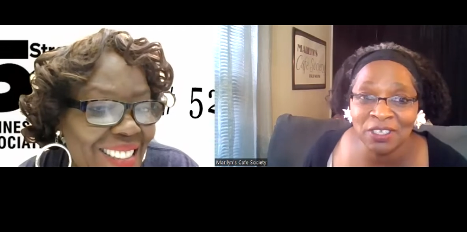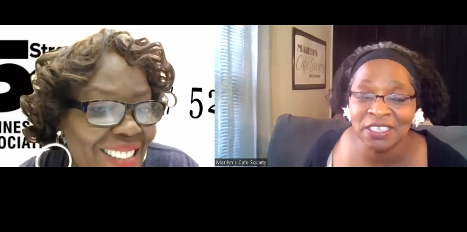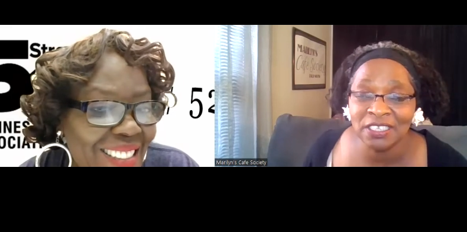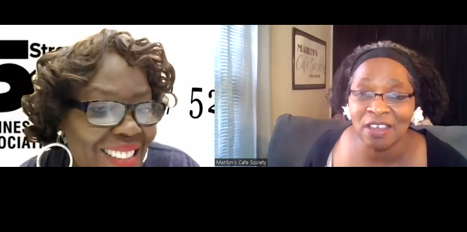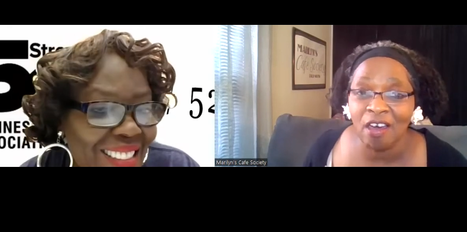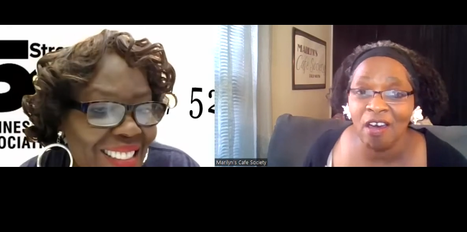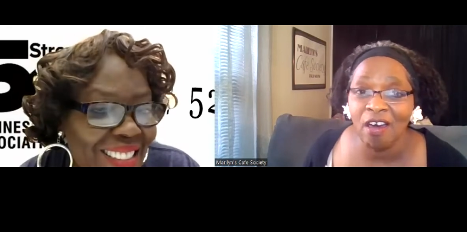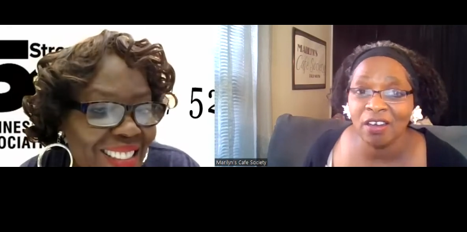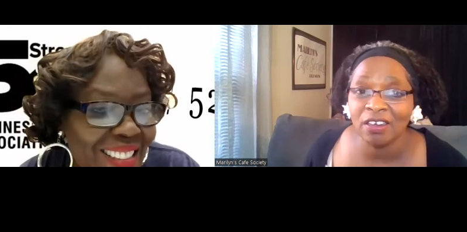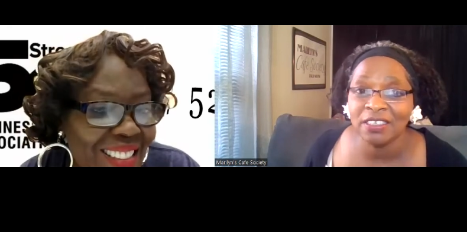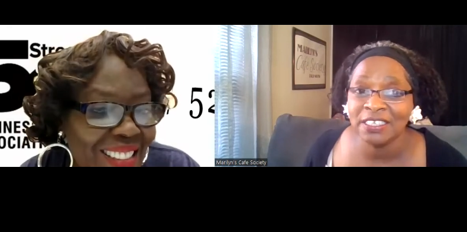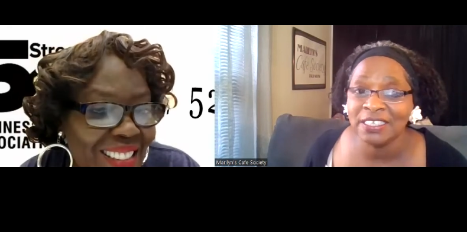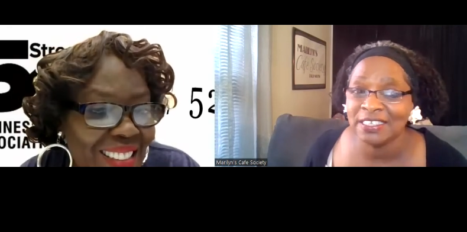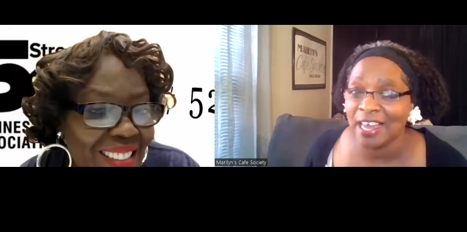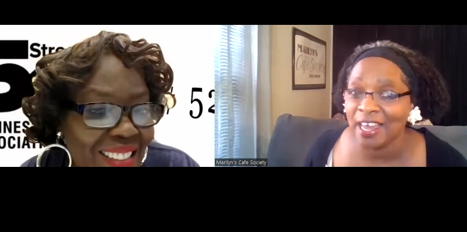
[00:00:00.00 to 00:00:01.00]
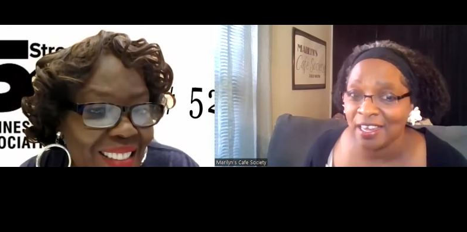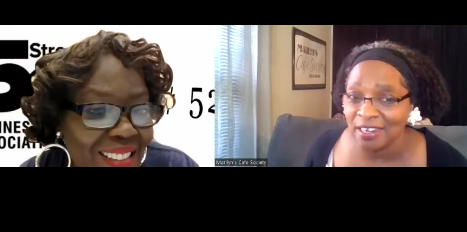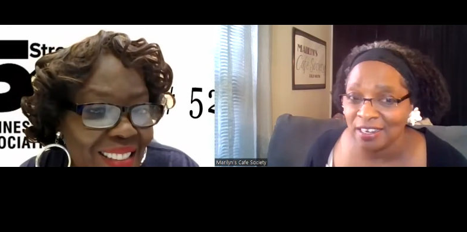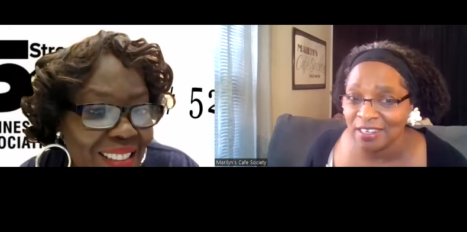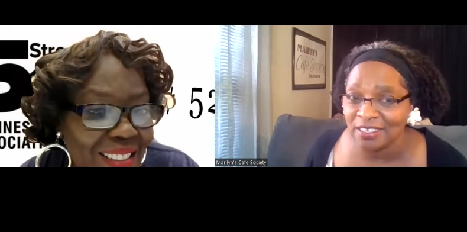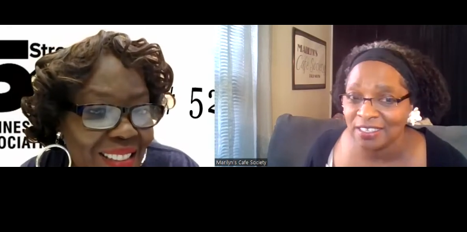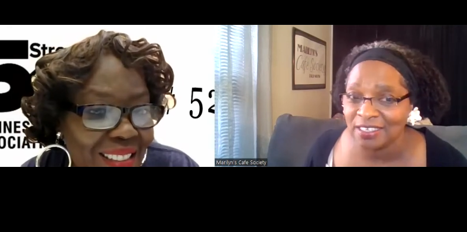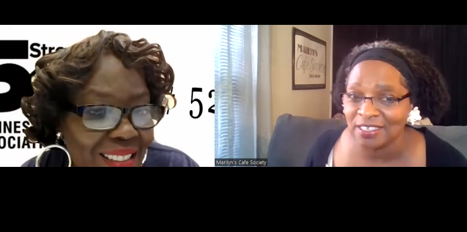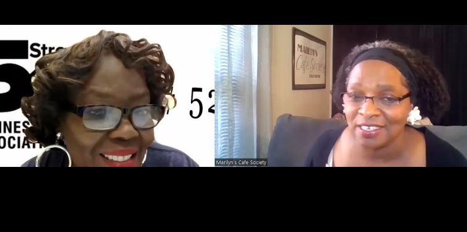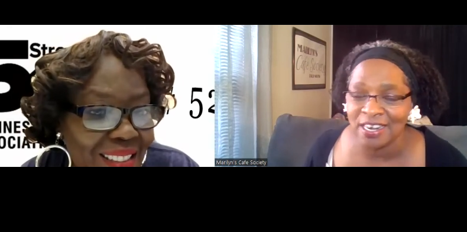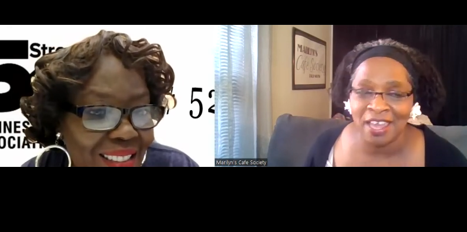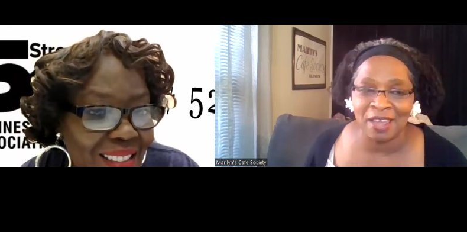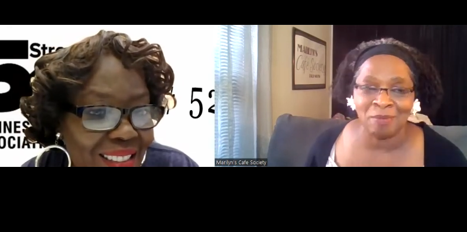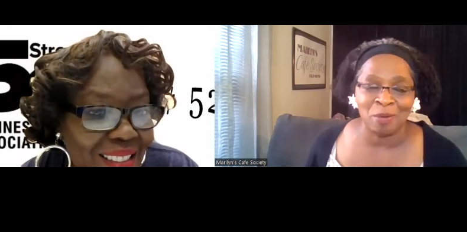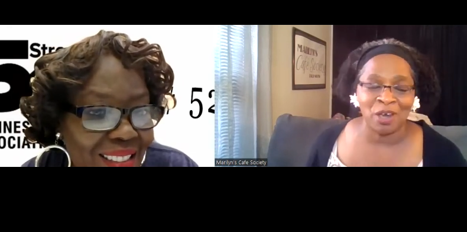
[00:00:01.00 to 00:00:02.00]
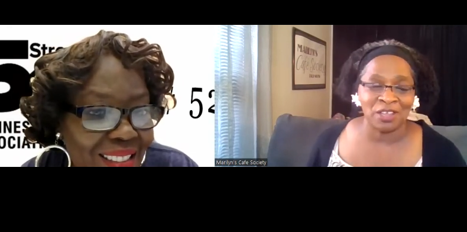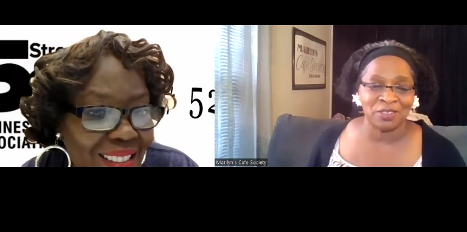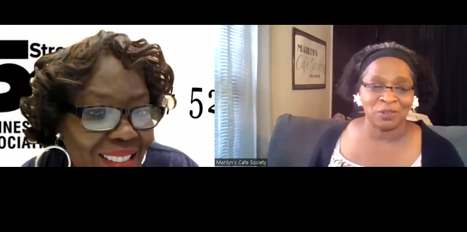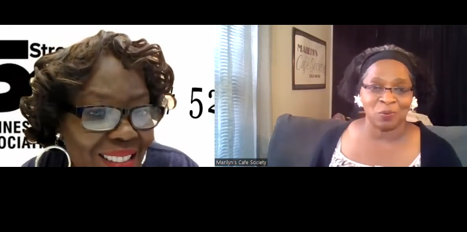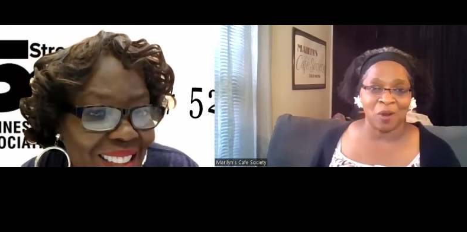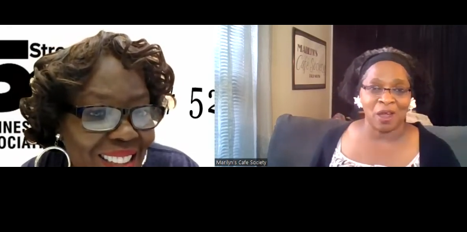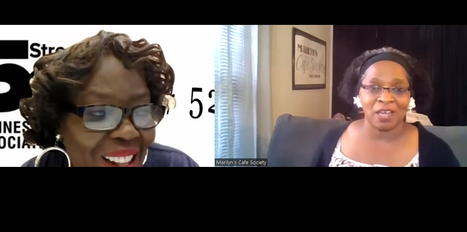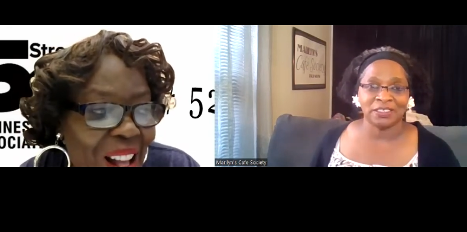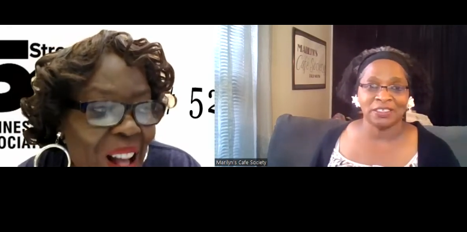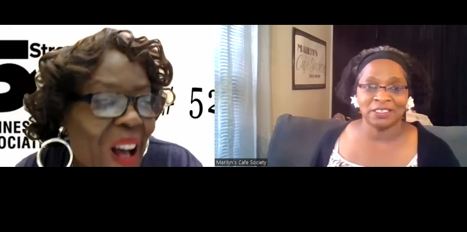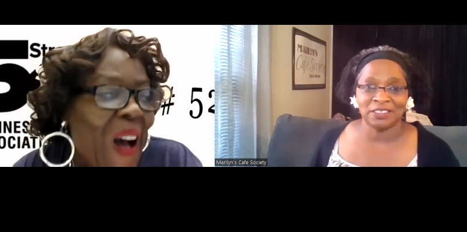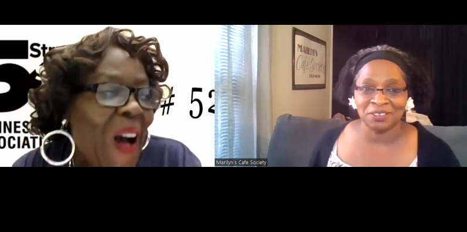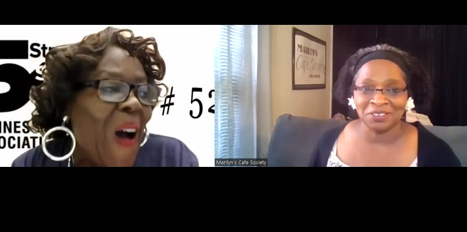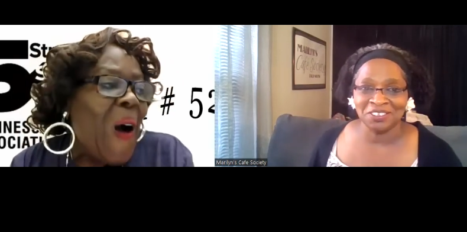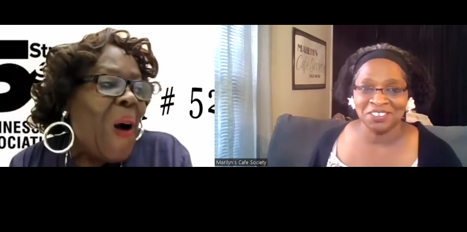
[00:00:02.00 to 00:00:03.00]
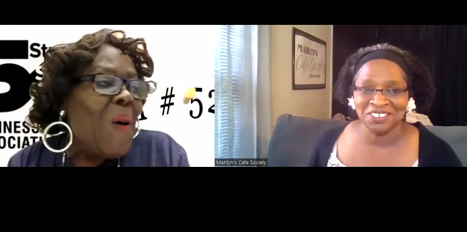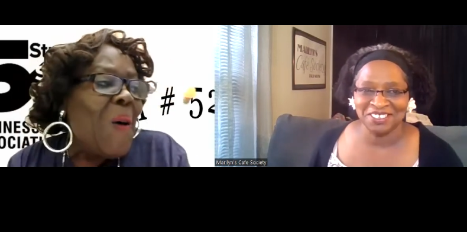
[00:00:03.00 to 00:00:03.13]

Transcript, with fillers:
Speaker 1: the song stylist name on the roster.